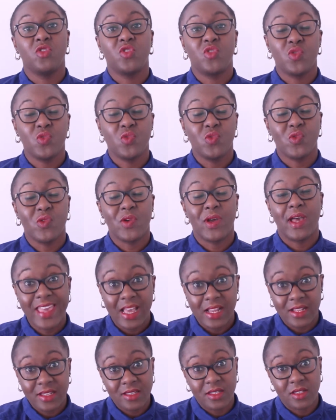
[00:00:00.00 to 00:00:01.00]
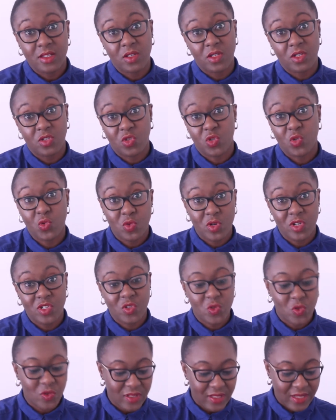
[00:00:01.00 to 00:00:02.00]
to get
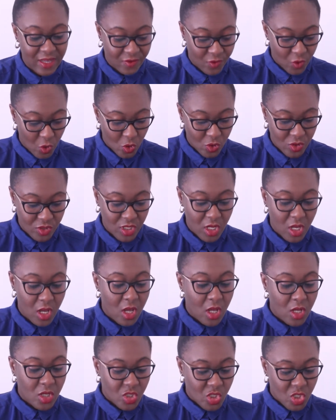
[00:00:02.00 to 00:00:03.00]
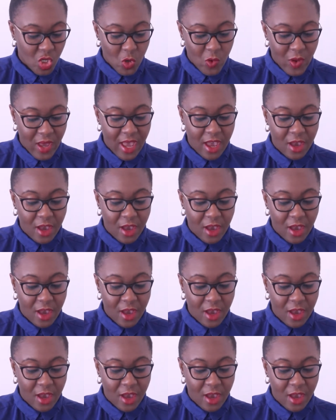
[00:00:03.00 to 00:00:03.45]
towards those life goals. So